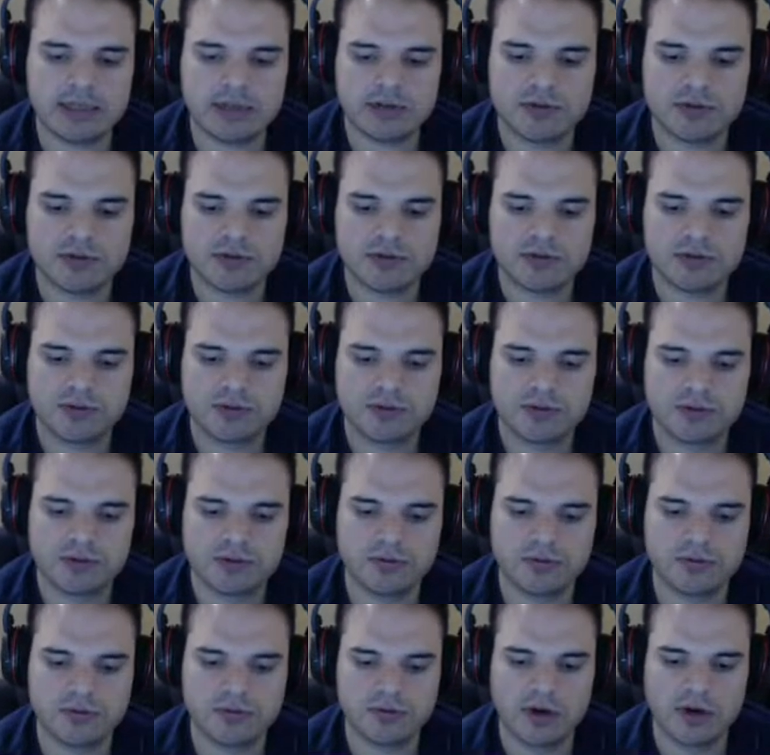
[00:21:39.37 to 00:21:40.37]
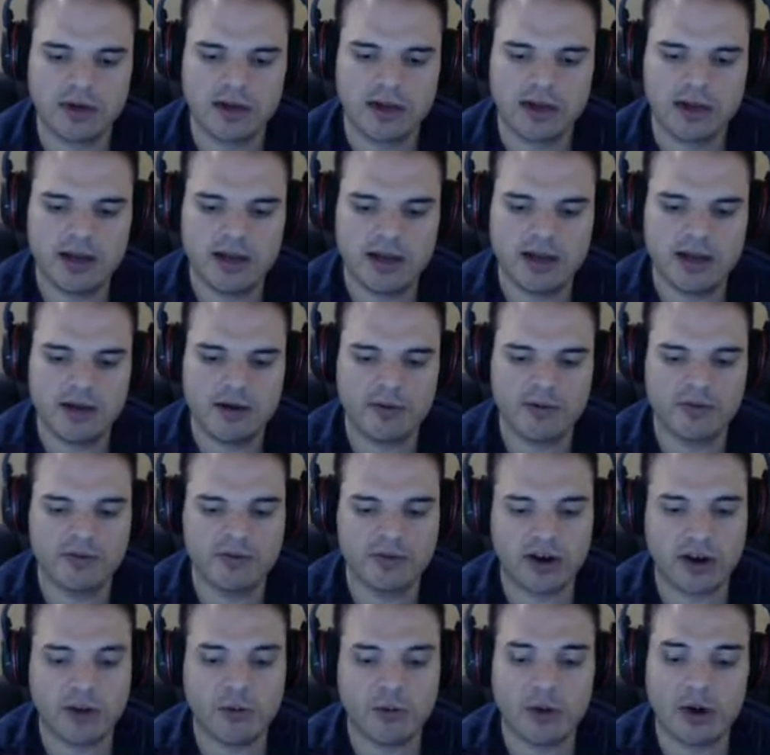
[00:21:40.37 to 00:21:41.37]
Ooh, we've got
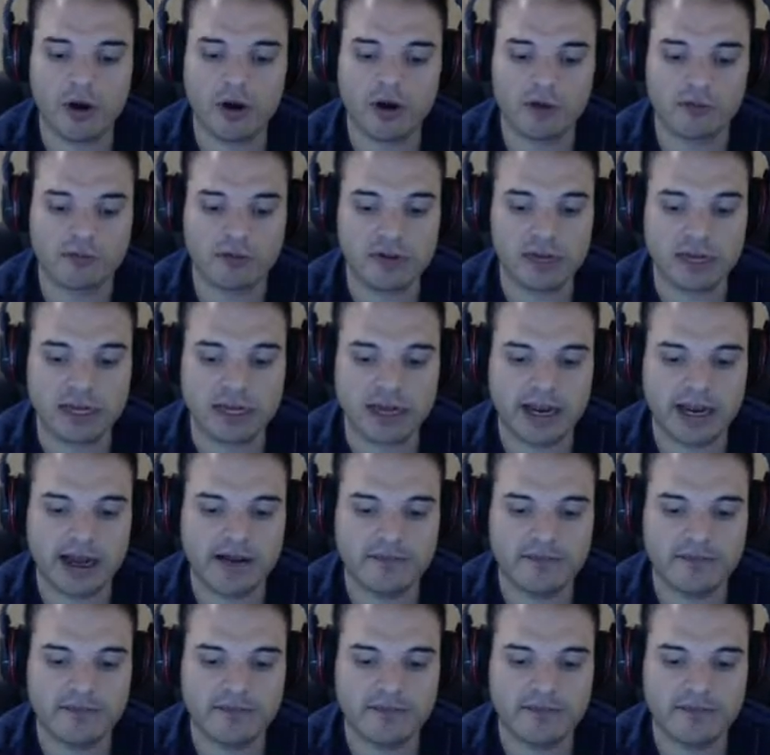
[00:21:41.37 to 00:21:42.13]
our work really cut out for